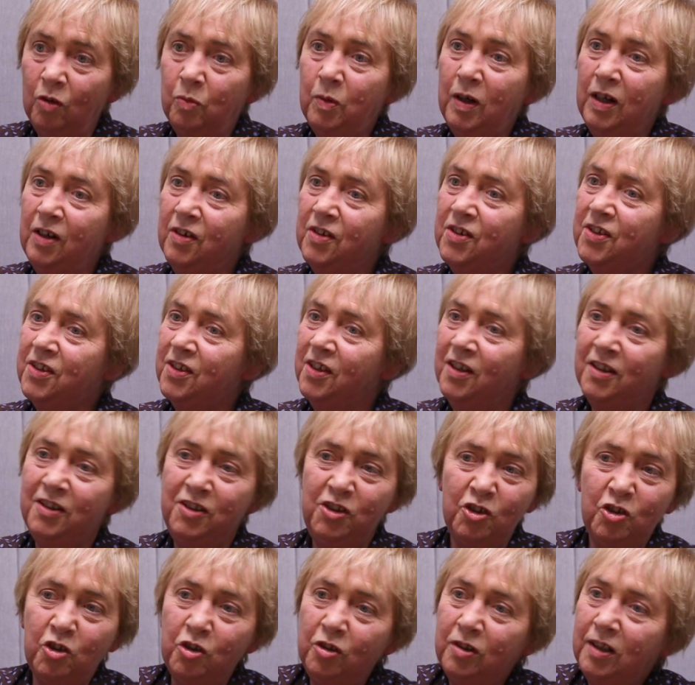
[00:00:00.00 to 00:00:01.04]
Whereas
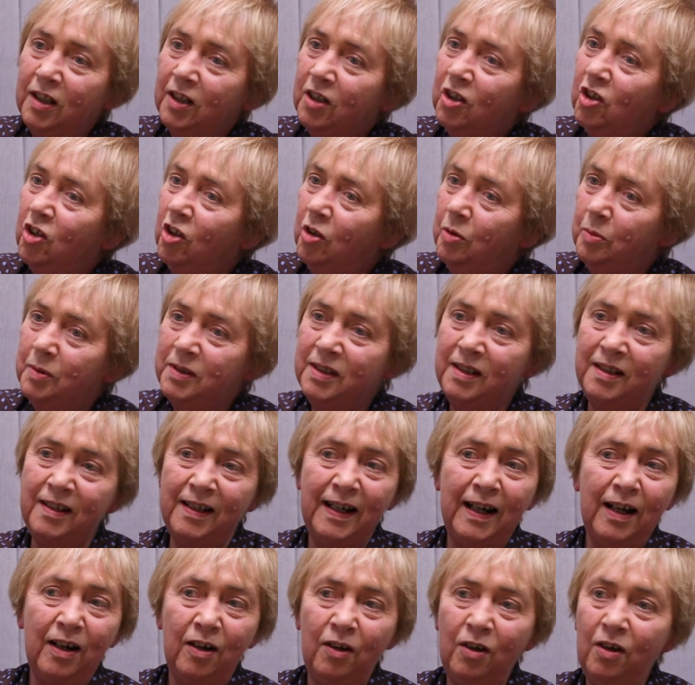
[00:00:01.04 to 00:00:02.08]
you could get a call within an
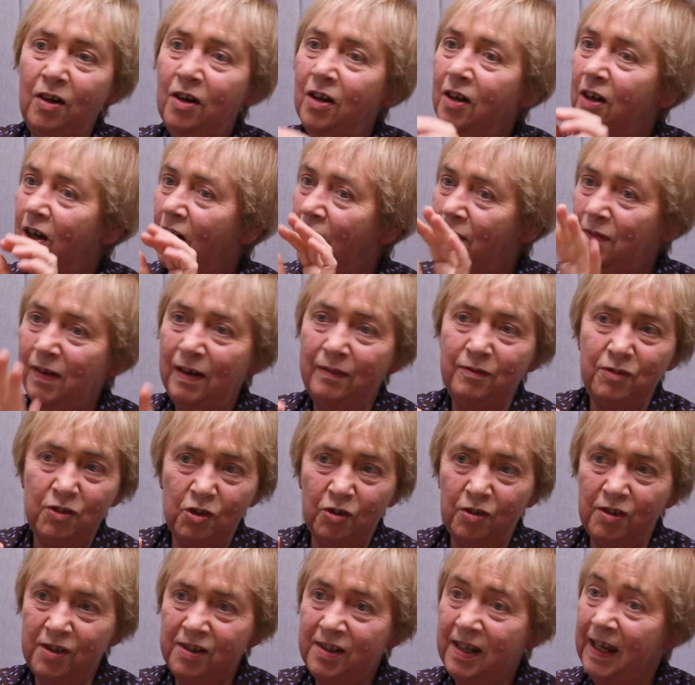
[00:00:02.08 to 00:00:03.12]
hour of having
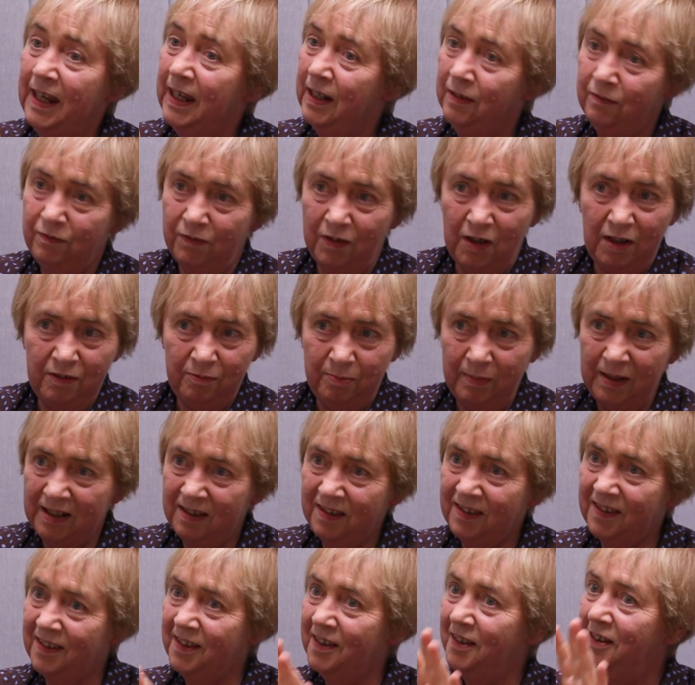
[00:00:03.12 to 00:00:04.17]
done it in 5
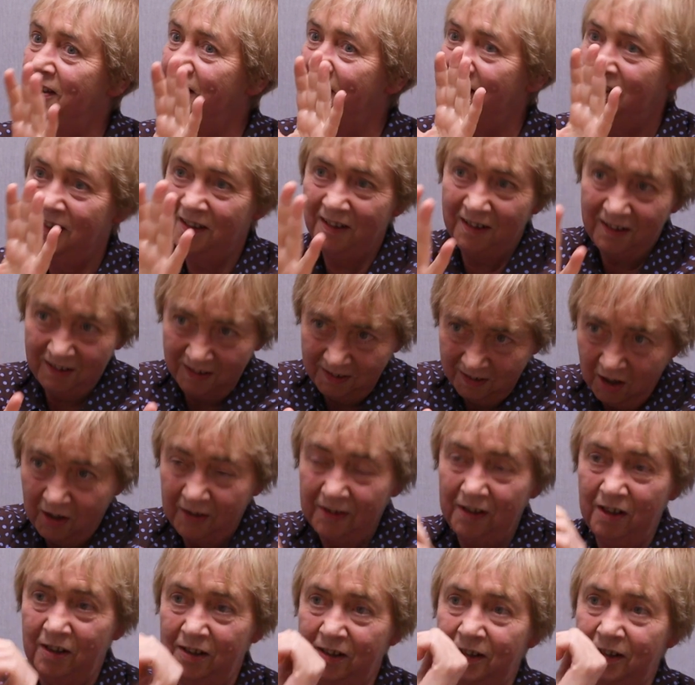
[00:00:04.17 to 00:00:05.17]
minutes online.